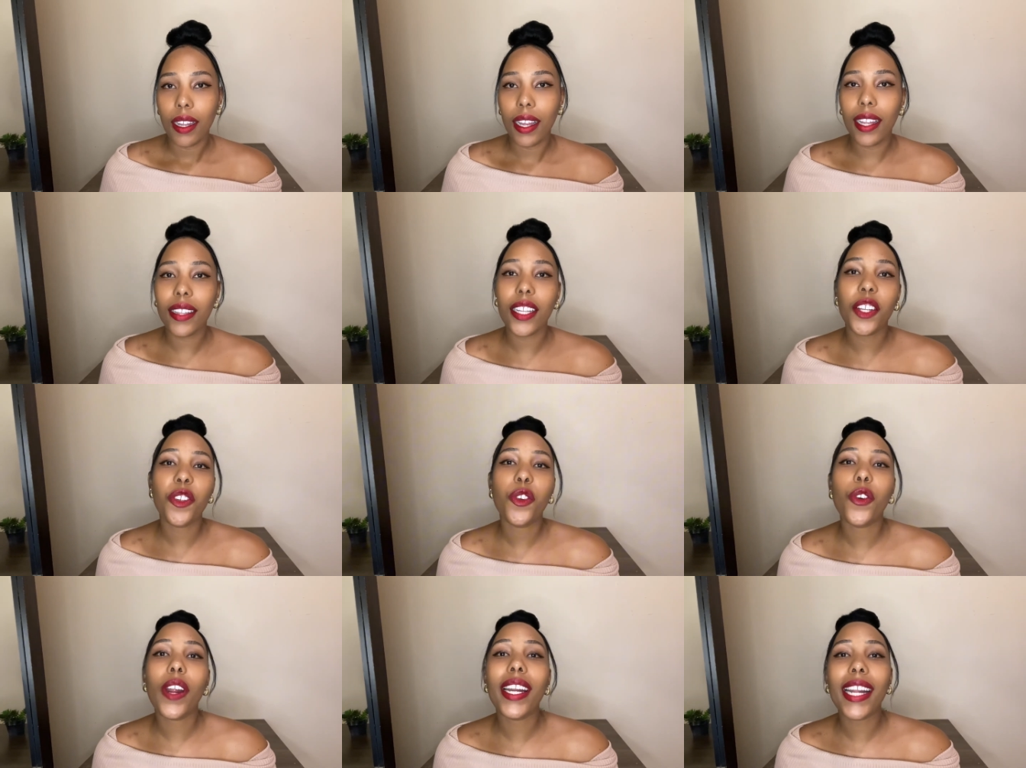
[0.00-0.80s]
And then
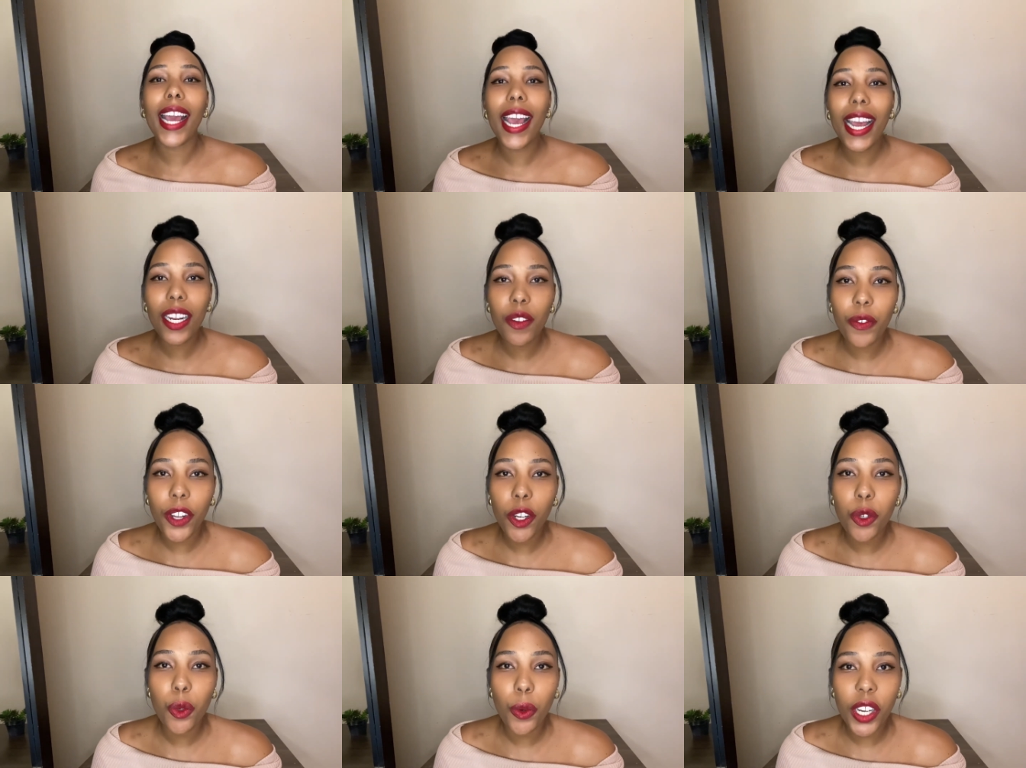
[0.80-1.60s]
you write add
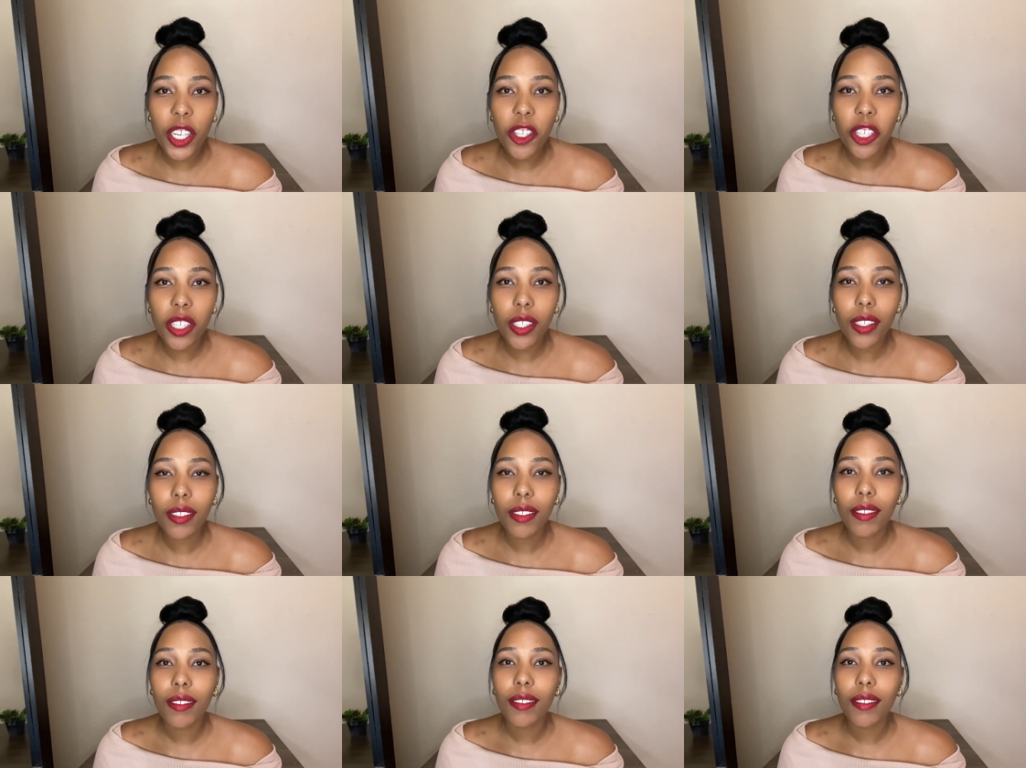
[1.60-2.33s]
valuation.